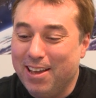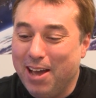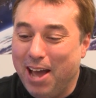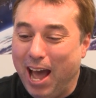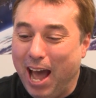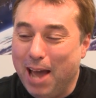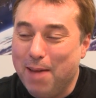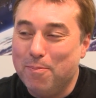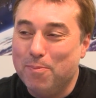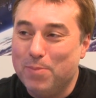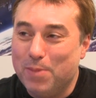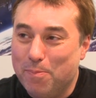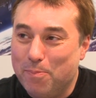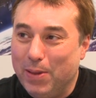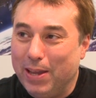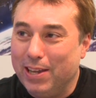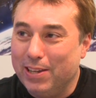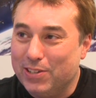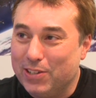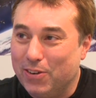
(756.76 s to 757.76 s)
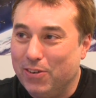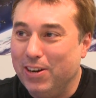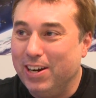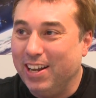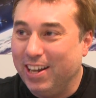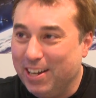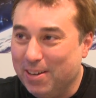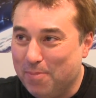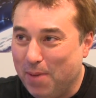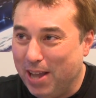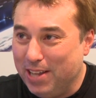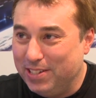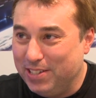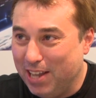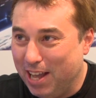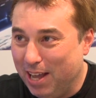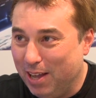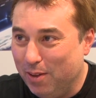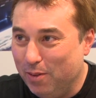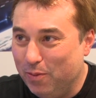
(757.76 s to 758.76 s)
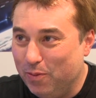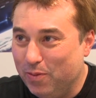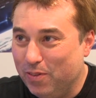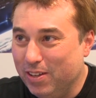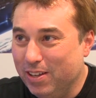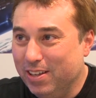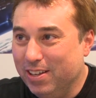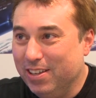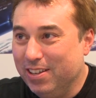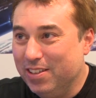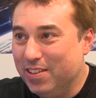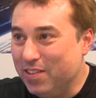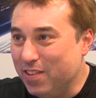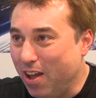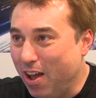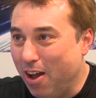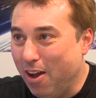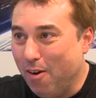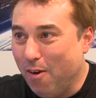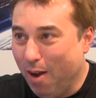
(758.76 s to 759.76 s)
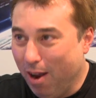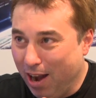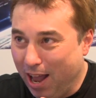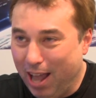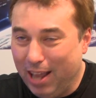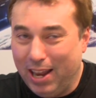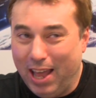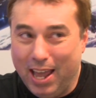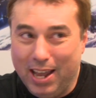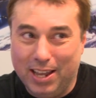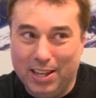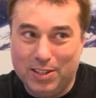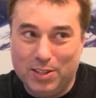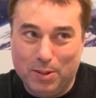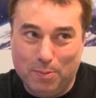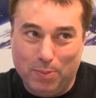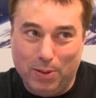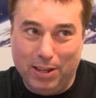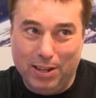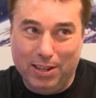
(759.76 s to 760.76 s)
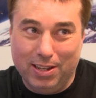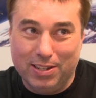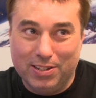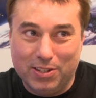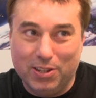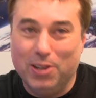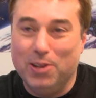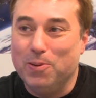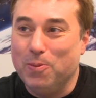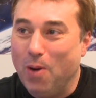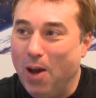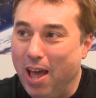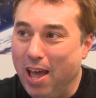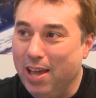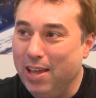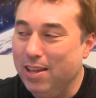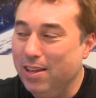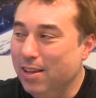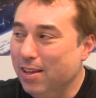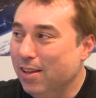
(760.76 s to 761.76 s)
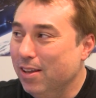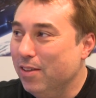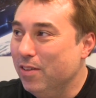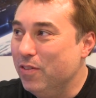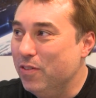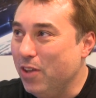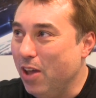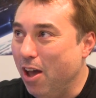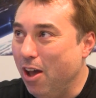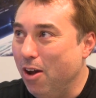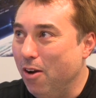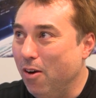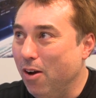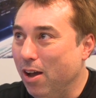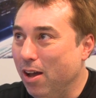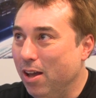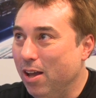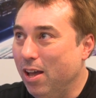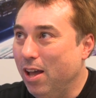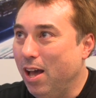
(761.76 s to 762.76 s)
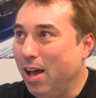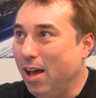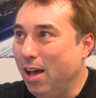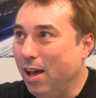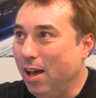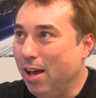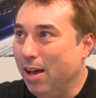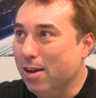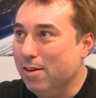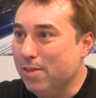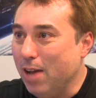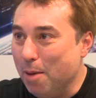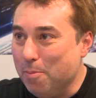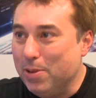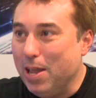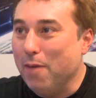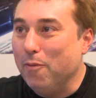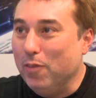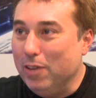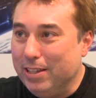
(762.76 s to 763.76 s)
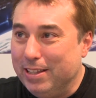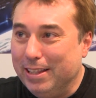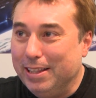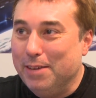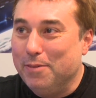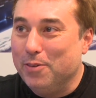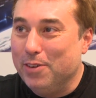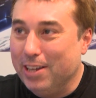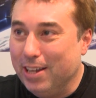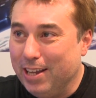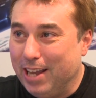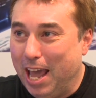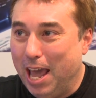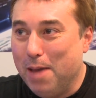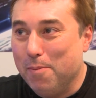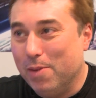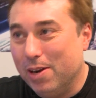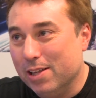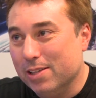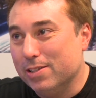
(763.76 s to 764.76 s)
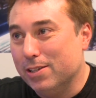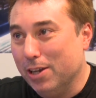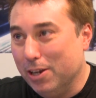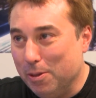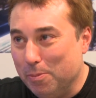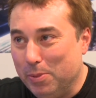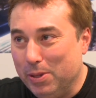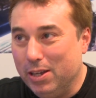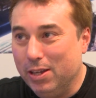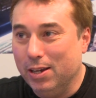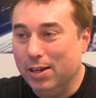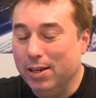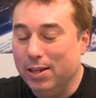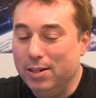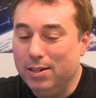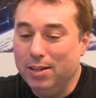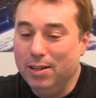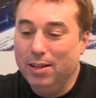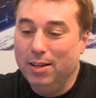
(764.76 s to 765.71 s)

I'm the biggest critic of myself, and I like it to be a certain way. So I'm definitely delivering a game, and it's going to be good.